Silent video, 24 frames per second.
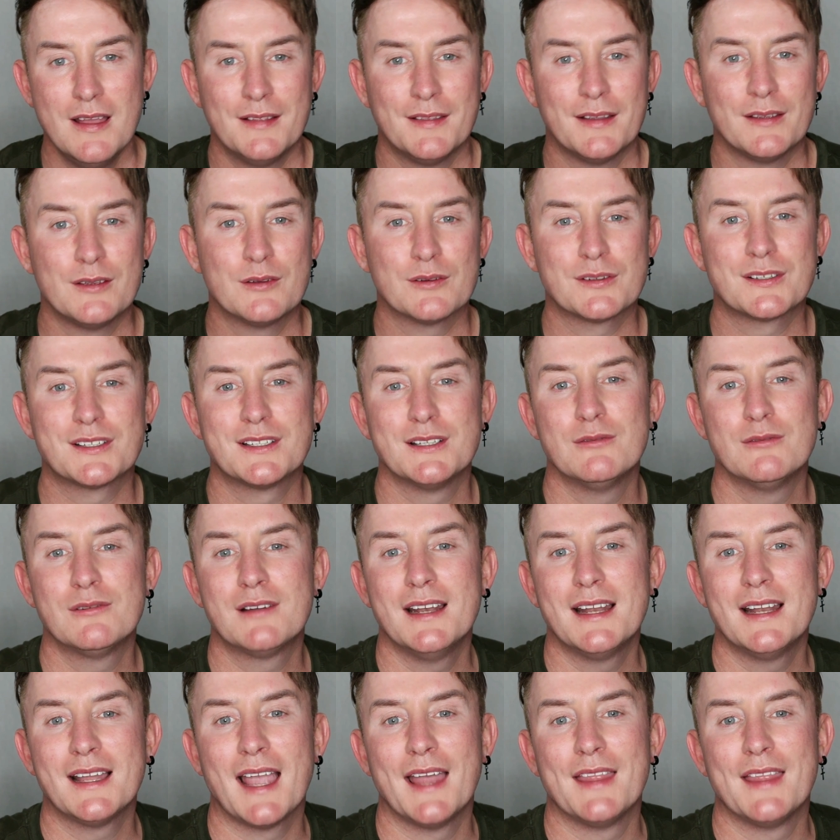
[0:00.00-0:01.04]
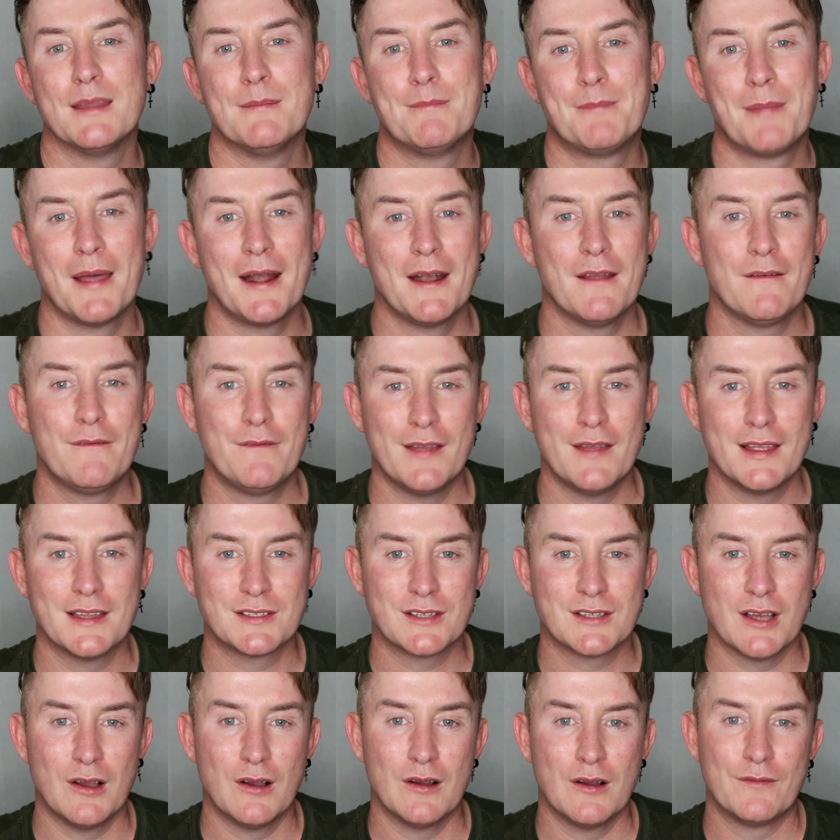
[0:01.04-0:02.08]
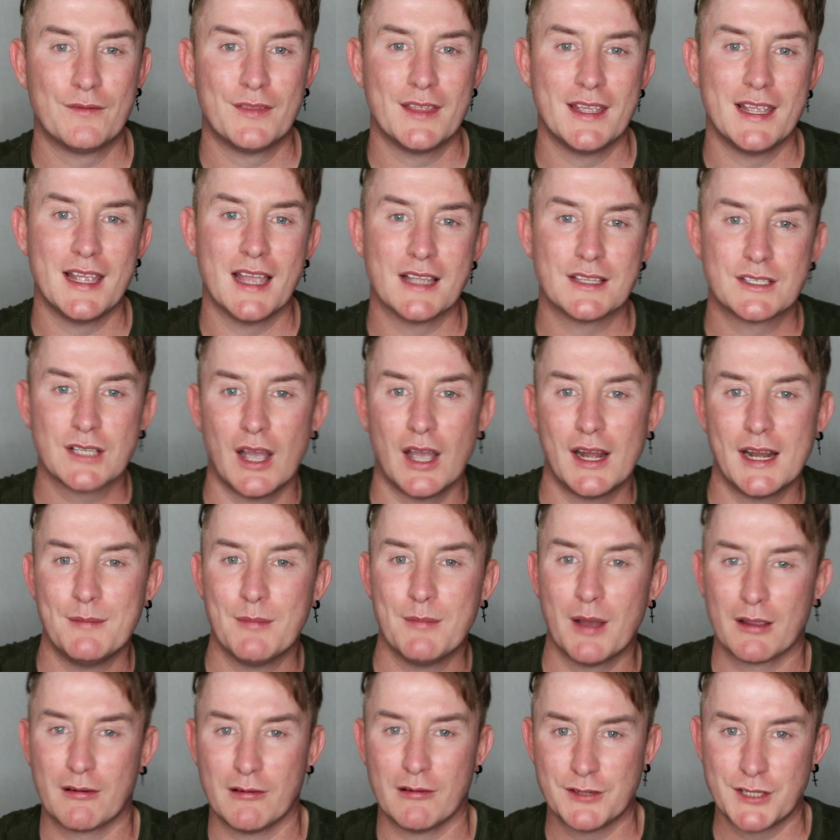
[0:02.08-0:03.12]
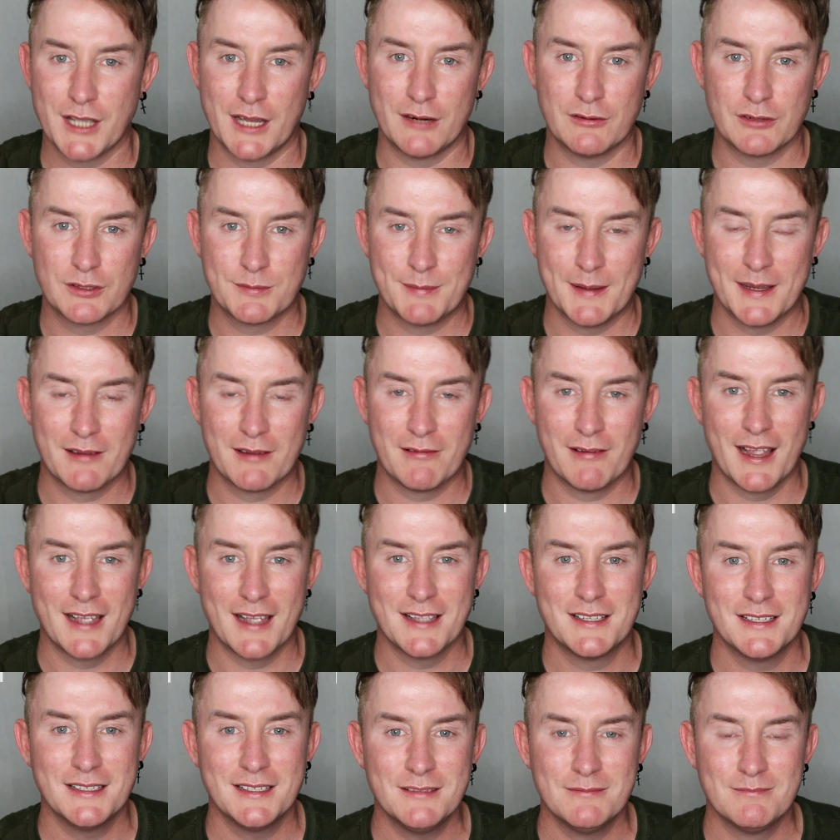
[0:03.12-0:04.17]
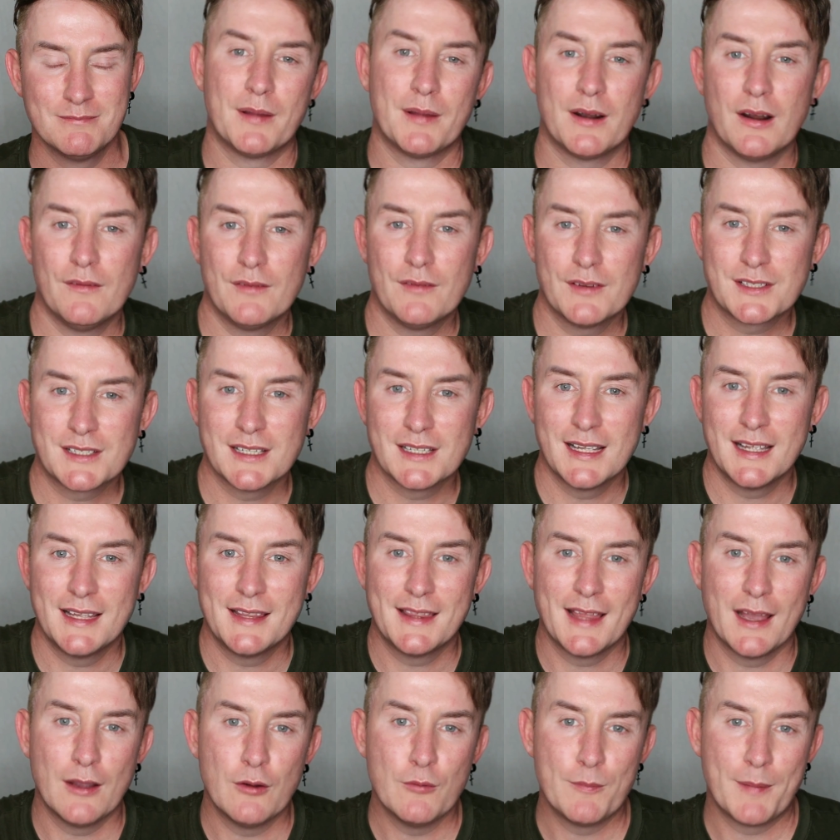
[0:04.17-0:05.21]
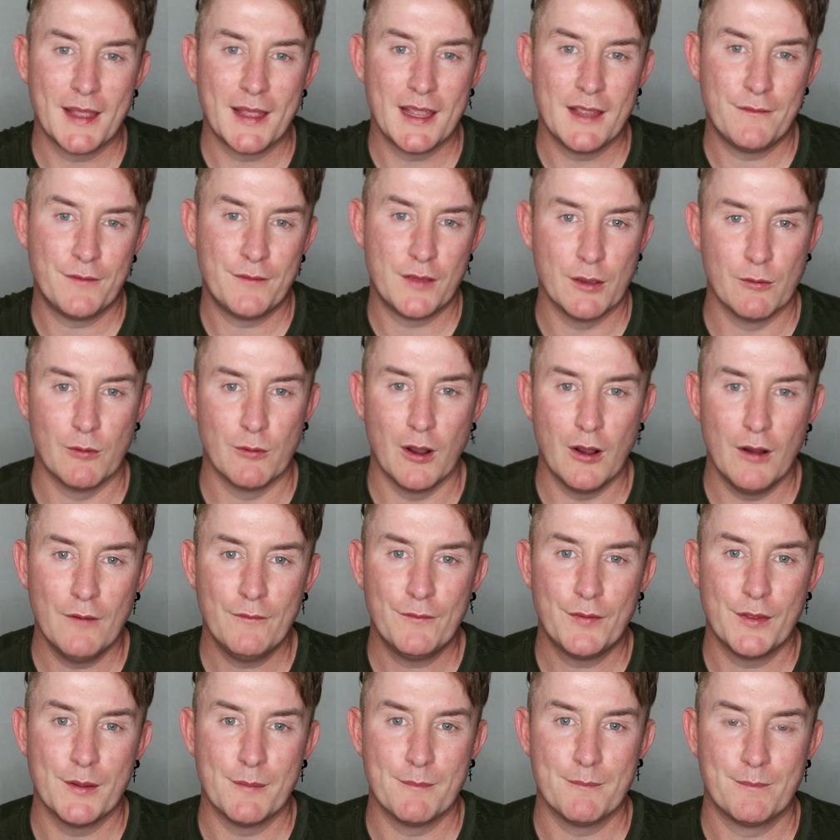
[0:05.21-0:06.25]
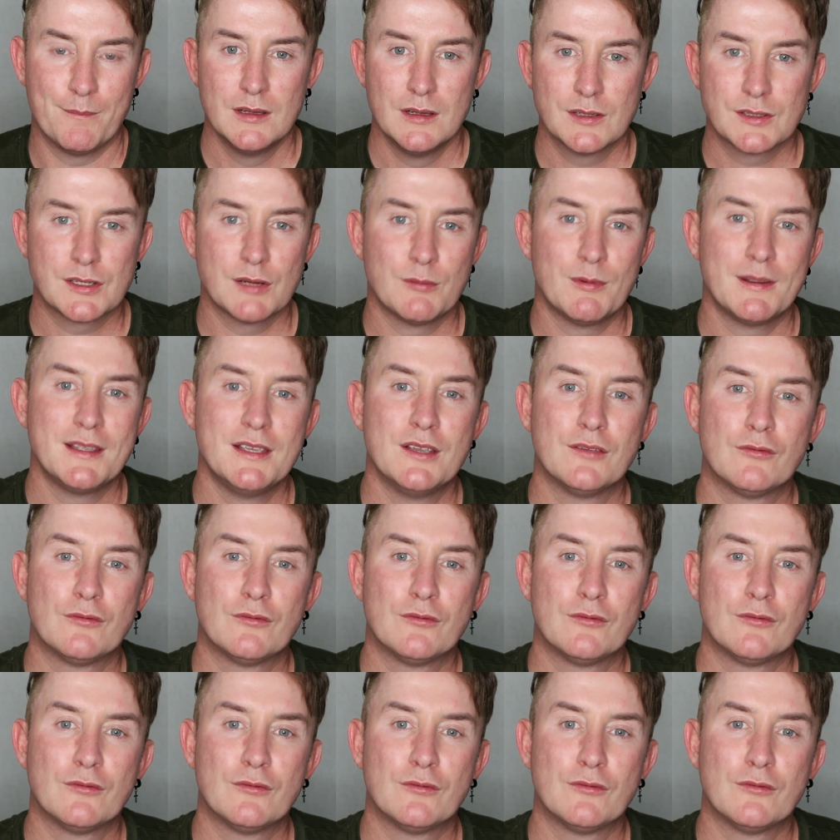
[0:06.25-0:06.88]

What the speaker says: Now you're still going to get the benefits of the tiny microchannels being created, but obviously there'll be fewer of them. So when